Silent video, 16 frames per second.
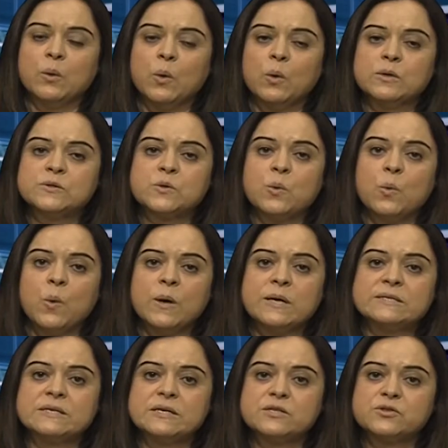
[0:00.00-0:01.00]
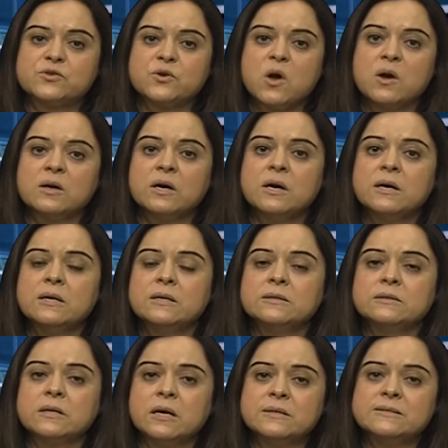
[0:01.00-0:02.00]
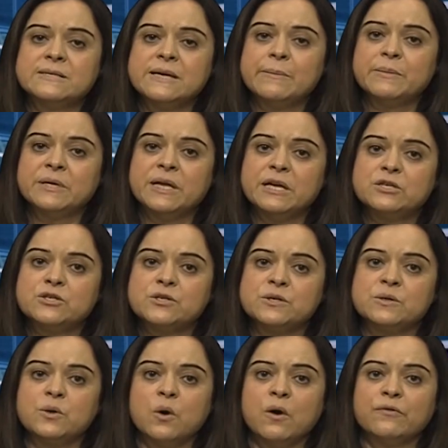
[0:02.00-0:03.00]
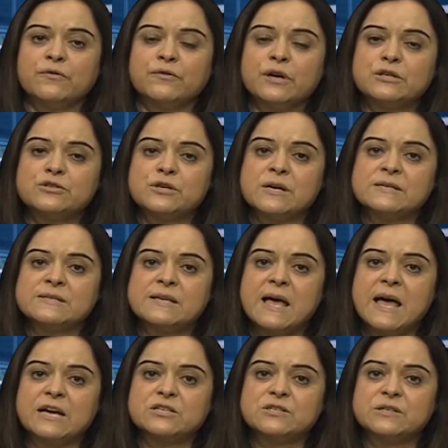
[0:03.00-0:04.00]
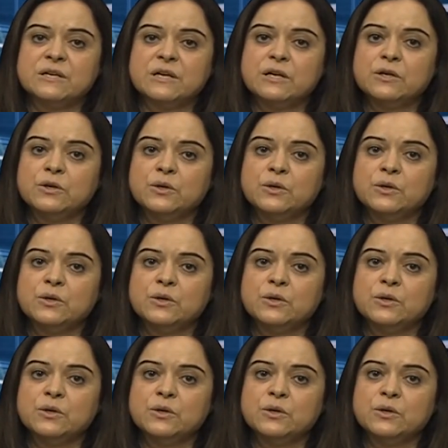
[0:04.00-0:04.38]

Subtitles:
also voicing strong condemnation of Russia's action in